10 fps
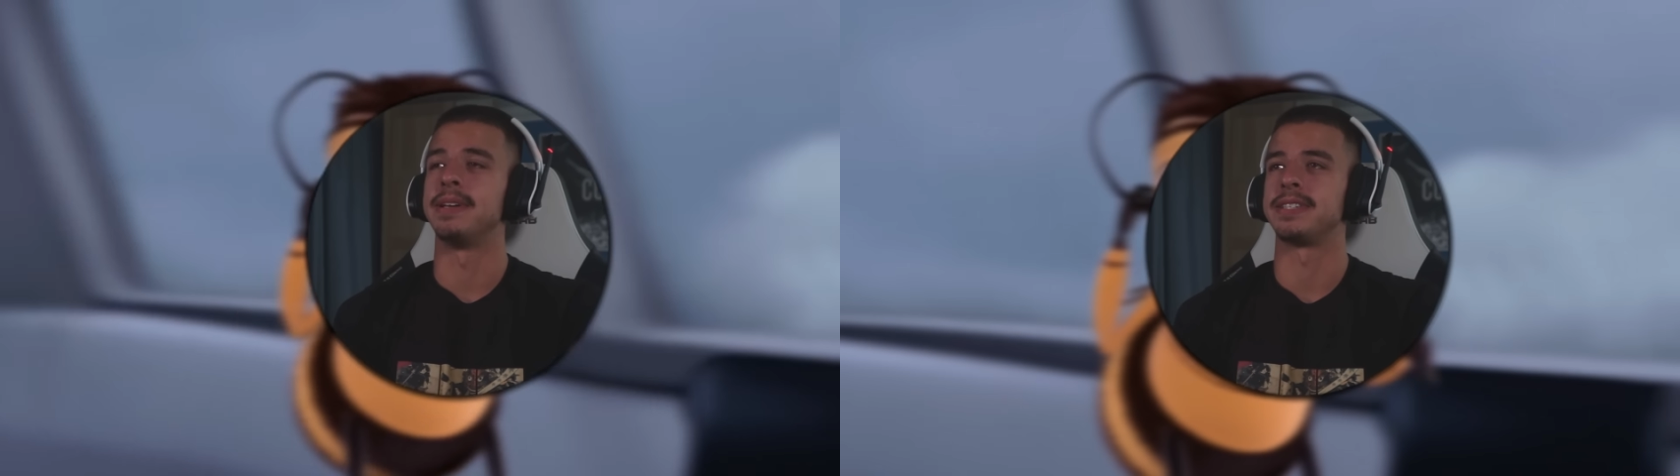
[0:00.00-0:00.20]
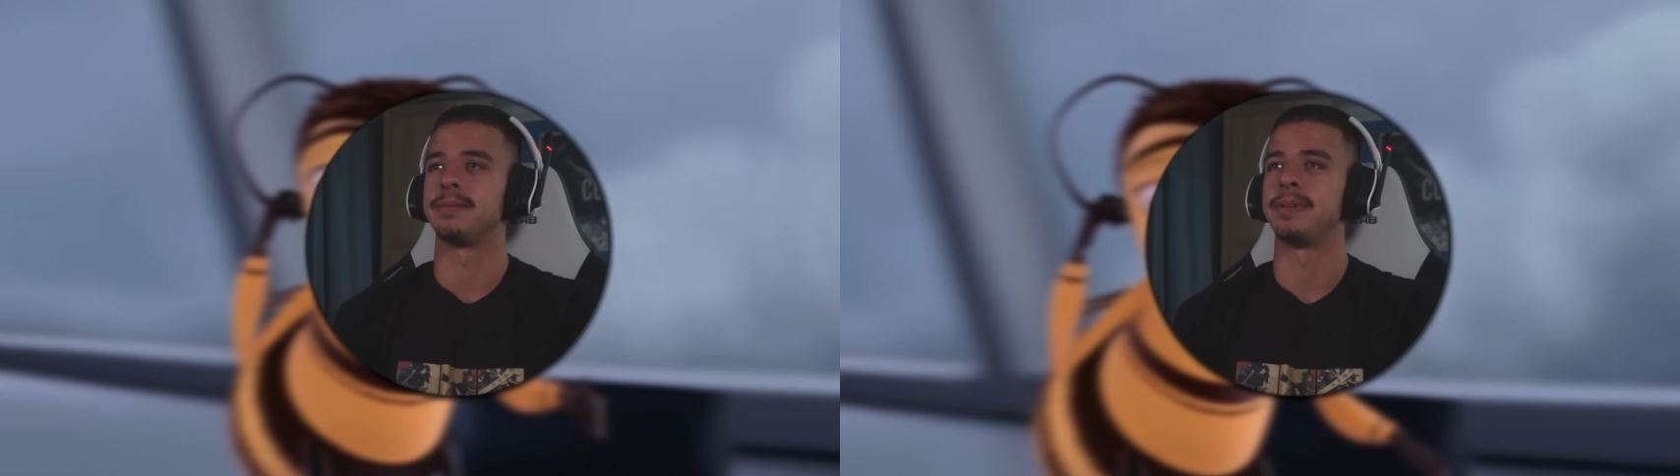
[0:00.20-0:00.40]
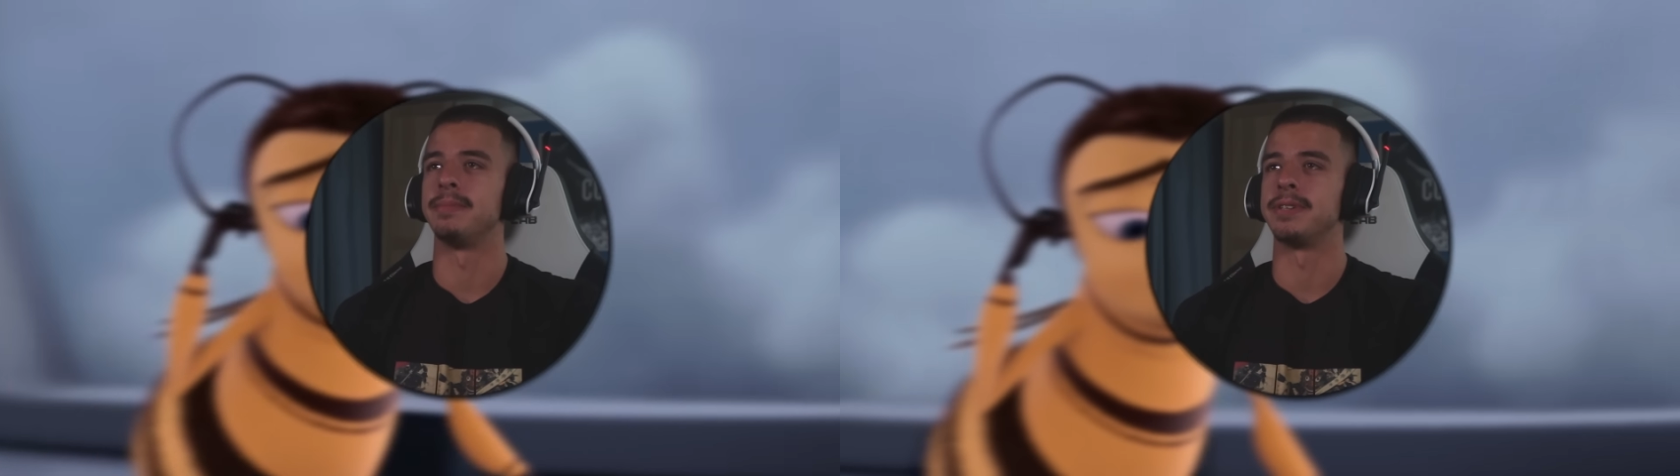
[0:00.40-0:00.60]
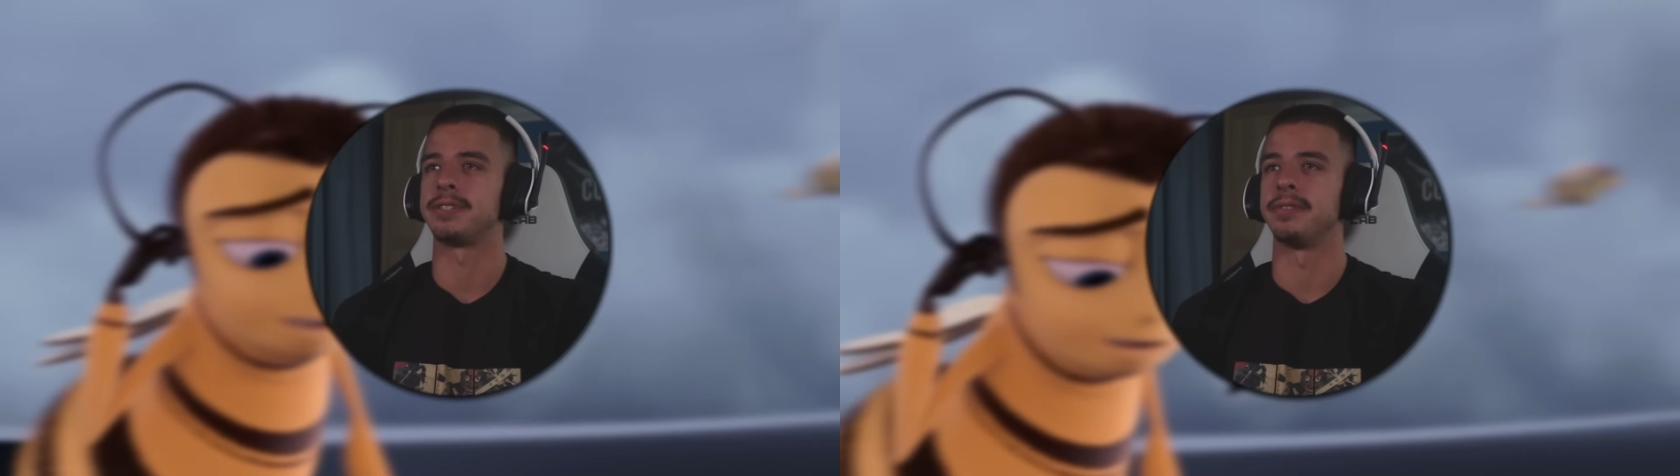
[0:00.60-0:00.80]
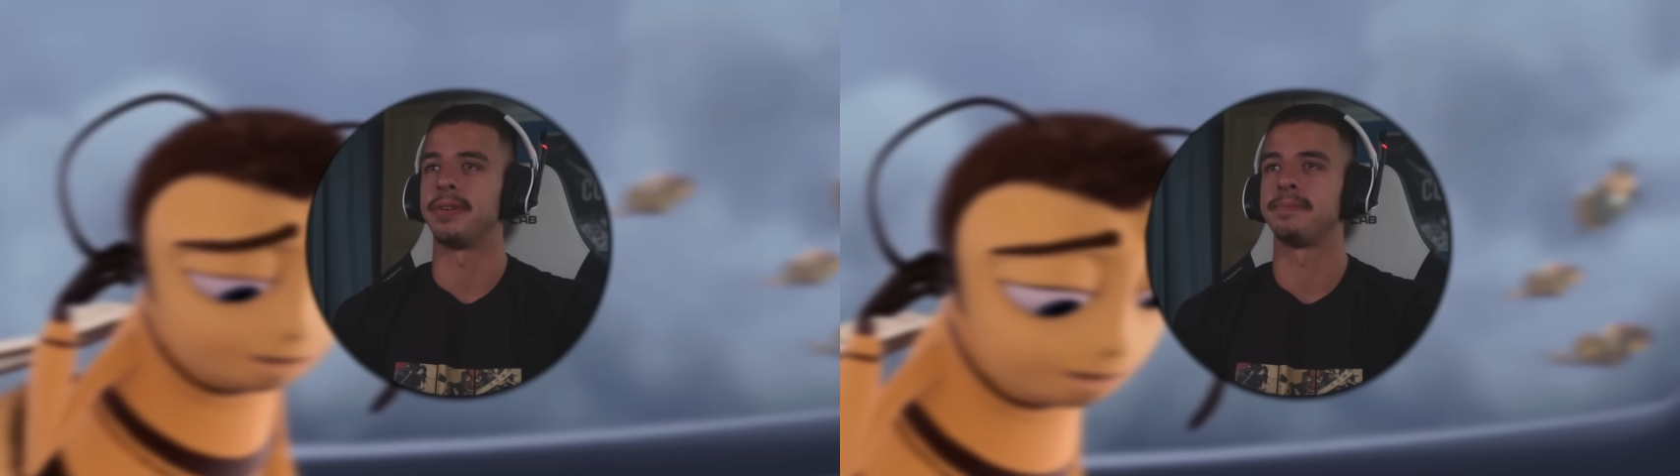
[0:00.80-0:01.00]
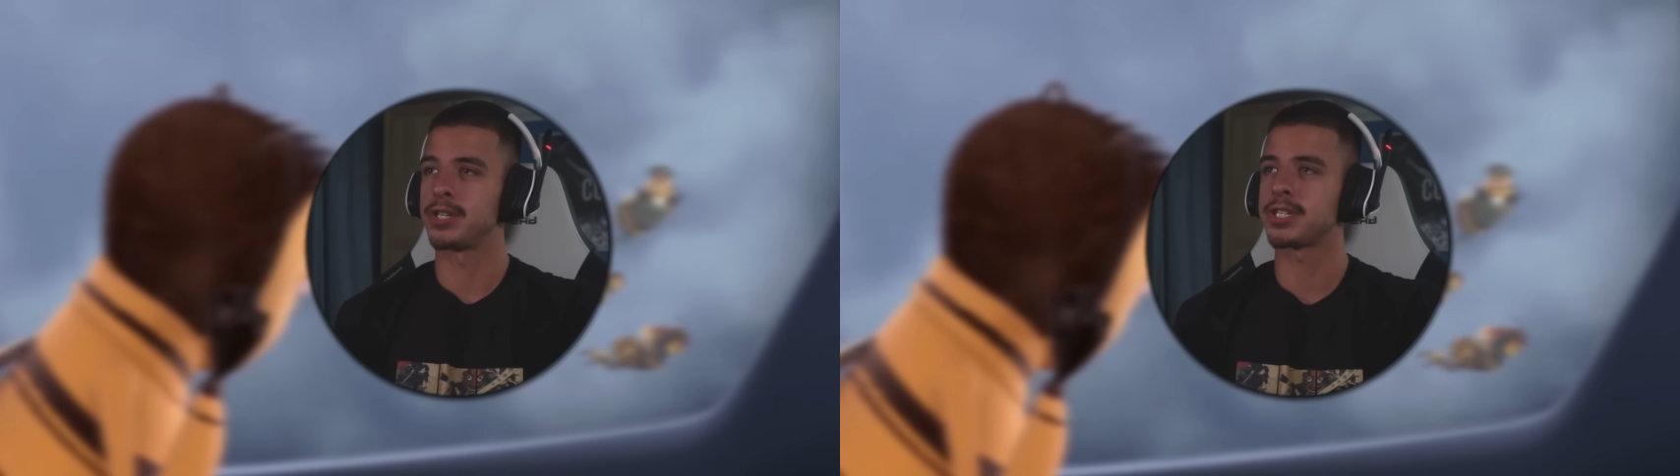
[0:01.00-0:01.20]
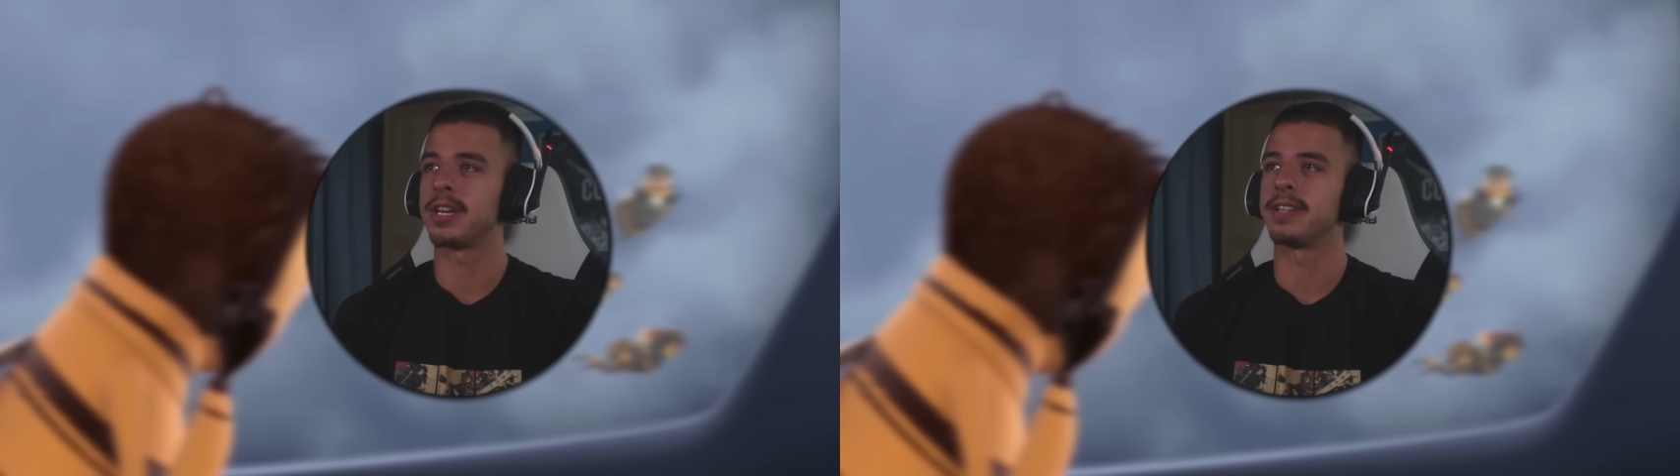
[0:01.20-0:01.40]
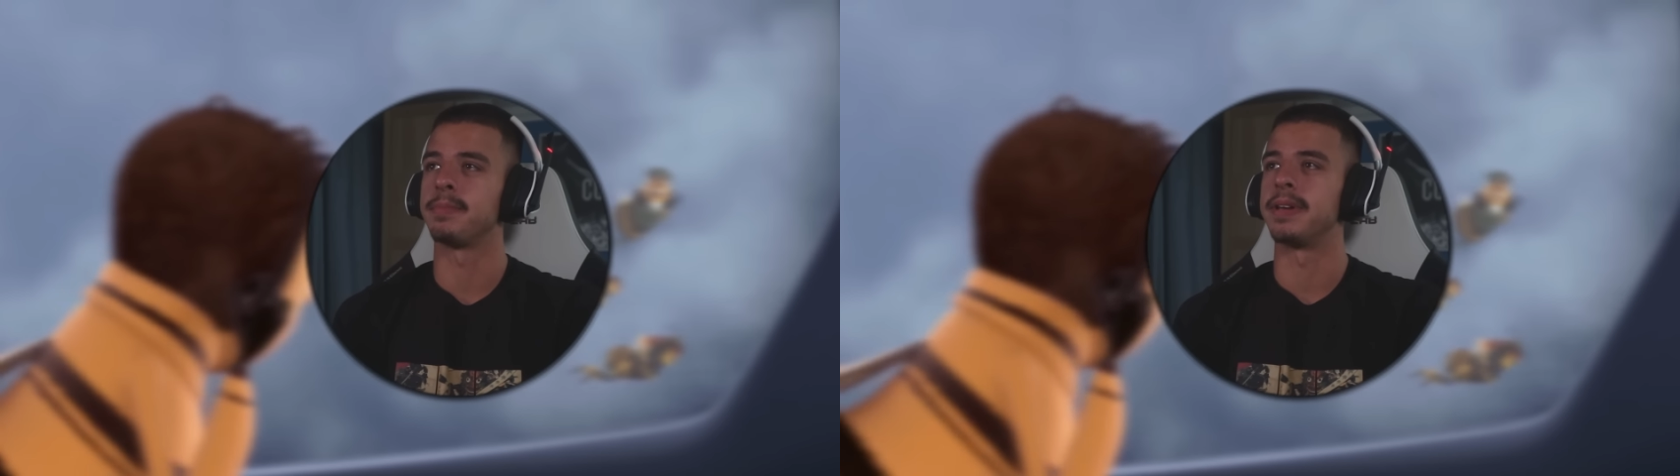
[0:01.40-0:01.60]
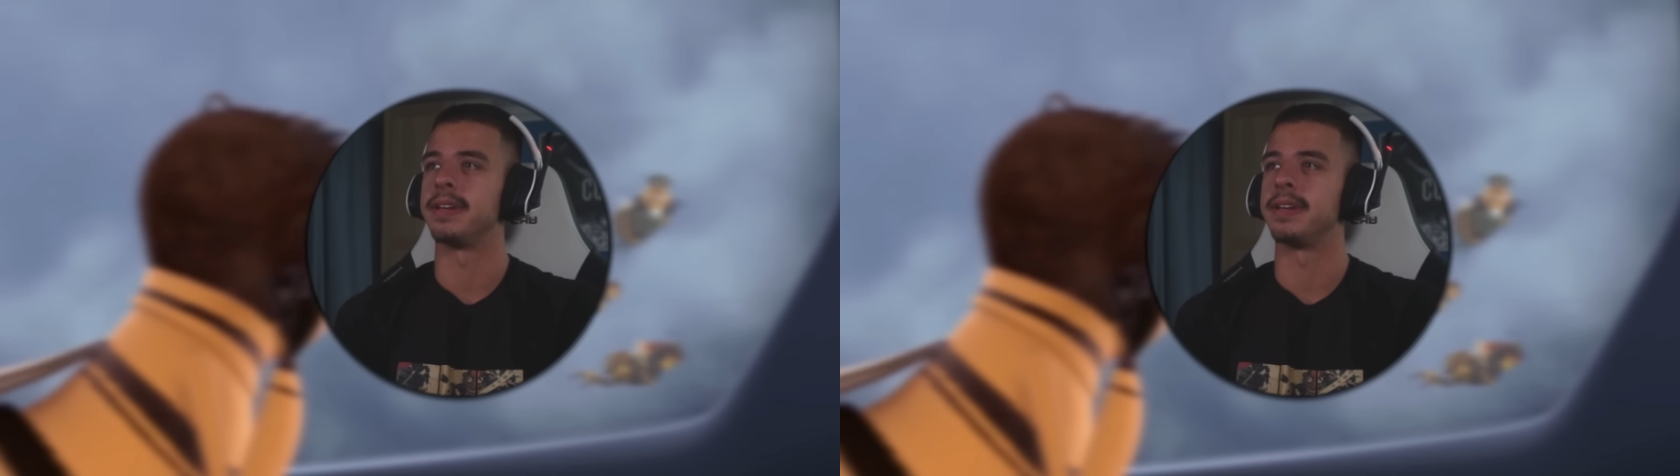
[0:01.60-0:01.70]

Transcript: I mean, it's a complete mystery. Just like the